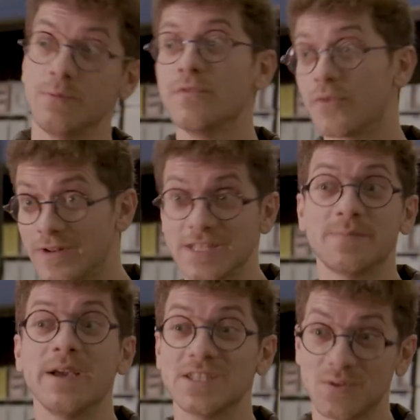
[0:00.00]
around the
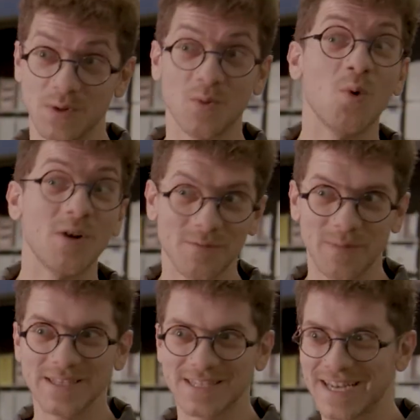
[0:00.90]
space with a wand,
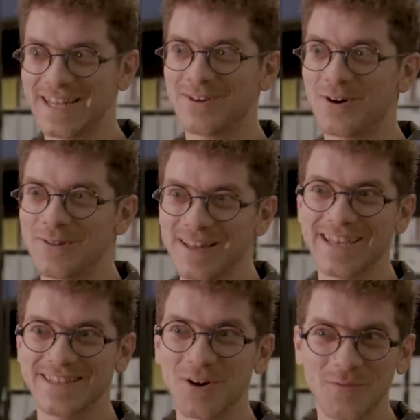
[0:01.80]
basically calling
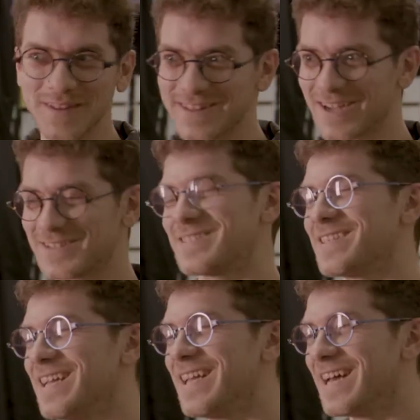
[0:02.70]
like Dolphin dance.
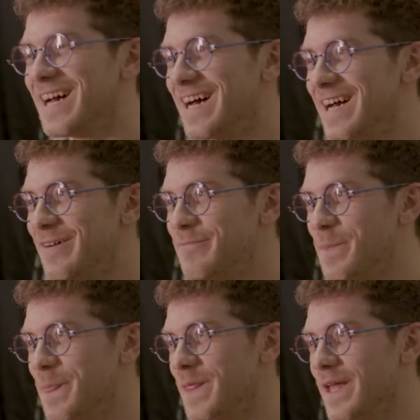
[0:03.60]

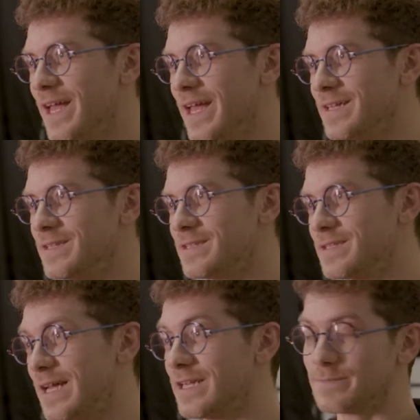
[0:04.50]
And
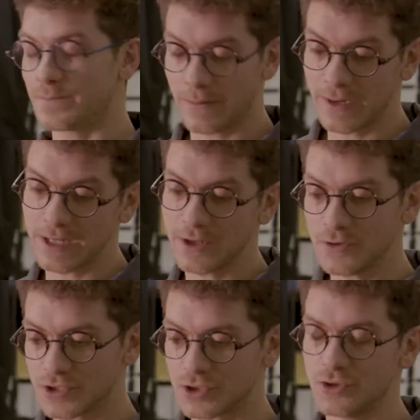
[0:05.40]
that is primarily
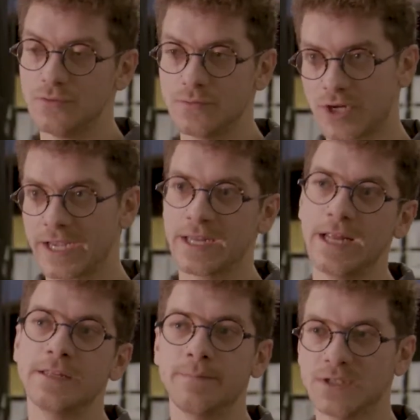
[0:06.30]
used to
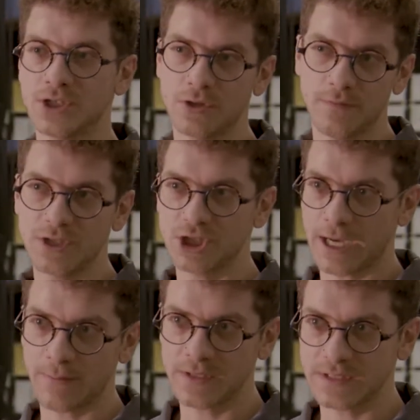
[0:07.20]
triangulate the position of each
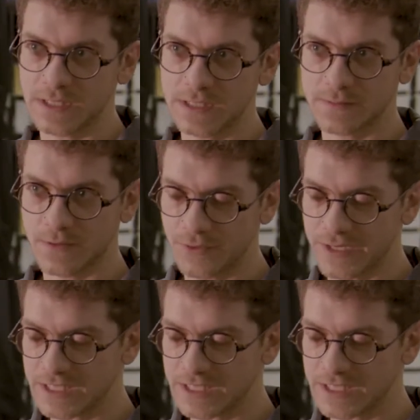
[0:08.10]
cameras in 3D